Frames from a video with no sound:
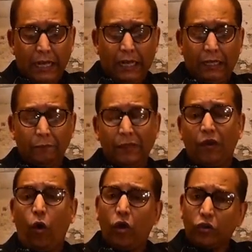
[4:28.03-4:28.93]

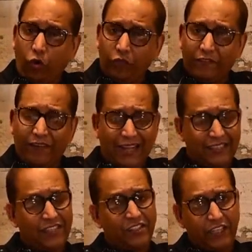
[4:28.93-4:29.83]
All COVID
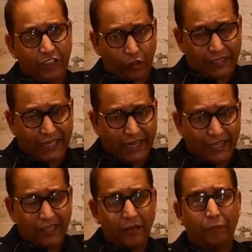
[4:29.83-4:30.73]
vaccines need to be
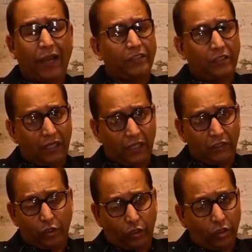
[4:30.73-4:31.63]
taken by,
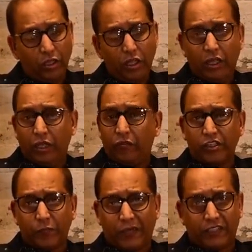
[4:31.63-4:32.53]

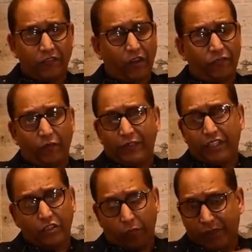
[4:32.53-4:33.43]
irrespective of whether
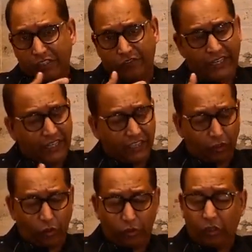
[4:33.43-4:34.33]
you are breastfeeding at
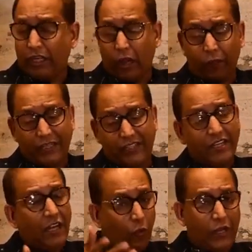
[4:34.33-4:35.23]
all or not. And nowadays,
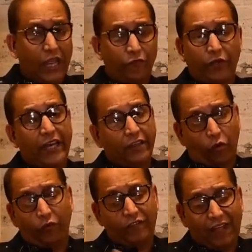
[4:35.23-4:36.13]
we advocate
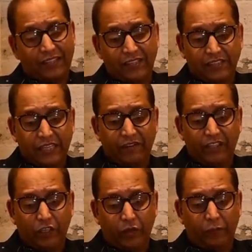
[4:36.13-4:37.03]
COVID vaccines even
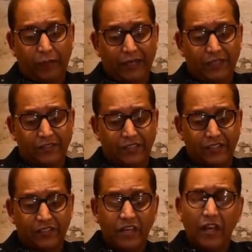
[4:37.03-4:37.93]
during
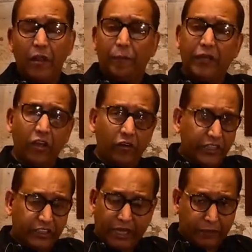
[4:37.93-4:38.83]
pregnancies. Periodic
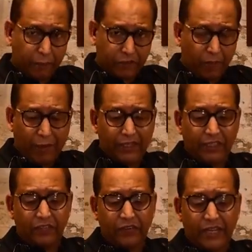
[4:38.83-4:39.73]
checkups are
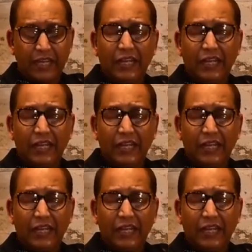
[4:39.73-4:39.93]
mandatory.